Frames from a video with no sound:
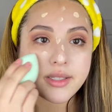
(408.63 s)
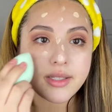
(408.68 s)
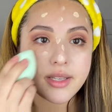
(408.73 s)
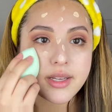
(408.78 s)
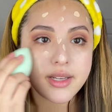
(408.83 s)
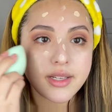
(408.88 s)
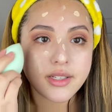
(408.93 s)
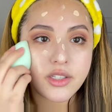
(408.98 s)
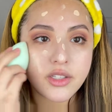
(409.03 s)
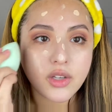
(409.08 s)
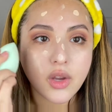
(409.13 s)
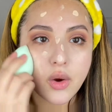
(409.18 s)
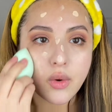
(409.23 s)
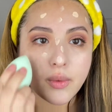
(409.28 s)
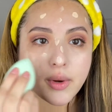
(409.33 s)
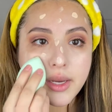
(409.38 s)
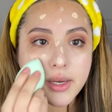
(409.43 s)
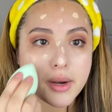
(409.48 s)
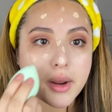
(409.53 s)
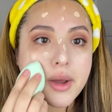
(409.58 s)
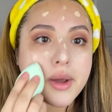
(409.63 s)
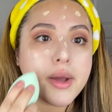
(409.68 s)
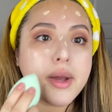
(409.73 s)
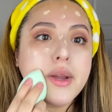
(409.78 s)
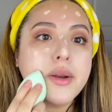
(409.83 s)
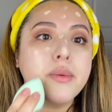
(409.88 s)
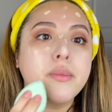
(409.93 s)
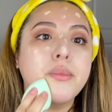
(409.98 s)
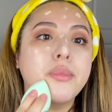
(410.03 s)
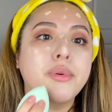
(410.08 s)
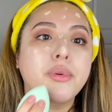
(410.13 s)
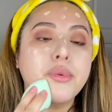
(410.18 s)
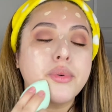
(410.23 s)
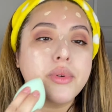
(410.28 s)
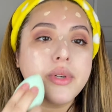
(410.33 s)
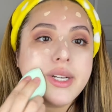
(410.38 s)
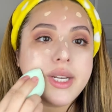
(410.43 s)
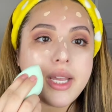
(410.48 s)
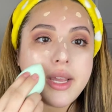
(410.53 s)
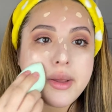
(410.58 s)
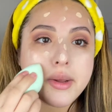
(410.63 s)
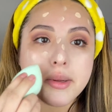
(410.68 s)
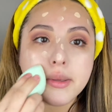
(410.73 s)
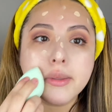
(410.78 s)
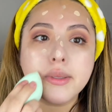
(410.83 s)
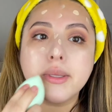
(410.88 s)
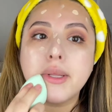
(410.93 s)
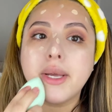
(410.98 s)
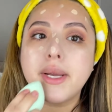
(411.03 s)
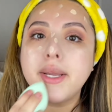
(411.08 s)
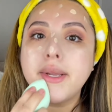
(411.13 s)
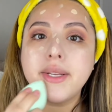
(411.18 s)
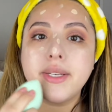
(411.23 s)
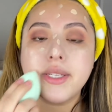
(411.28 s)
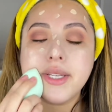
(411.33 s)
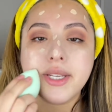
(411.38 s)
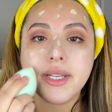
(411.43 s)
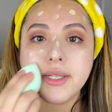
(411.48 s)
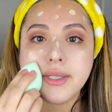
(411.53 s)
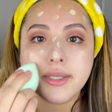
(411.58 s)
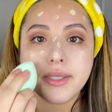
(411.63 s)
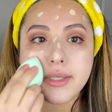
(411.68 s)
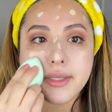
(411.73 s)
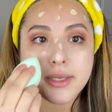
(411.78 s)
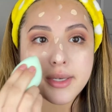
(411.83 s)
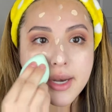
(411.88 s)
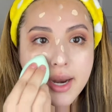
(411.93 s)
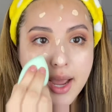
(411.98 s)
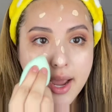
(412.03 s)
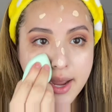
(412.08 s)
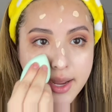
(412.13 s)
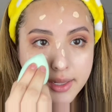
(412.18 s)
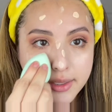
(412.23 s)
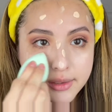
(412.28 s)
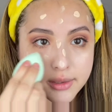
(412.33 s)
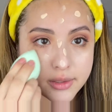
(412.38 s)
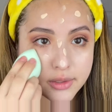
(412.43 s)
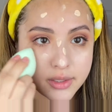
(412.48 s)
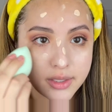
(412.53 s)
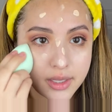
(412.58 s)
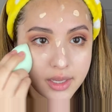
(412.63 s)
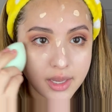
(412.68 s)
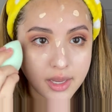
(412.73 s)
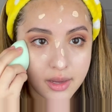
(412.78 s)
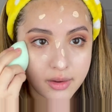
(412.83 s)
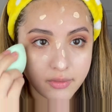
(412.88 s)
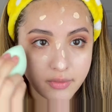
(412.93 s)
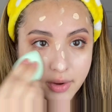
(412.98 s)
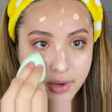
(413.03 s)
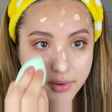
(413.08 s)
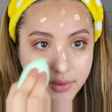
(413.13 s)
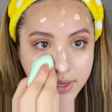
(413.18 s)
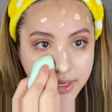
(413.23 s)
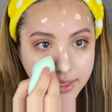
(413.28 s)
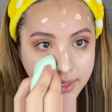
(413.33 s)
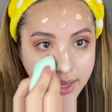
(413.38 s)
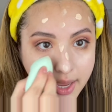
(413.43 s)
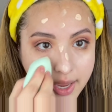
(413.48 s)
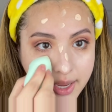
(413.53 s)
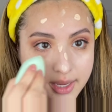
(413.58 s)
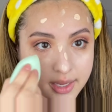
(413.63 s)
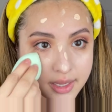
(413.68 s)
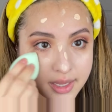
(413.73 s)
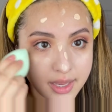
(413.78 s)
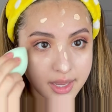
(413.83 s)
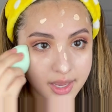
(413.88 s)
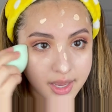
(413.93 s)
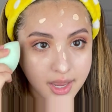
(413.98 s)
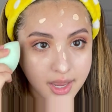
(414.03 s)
is going on pretty light. It's not looking very cakey,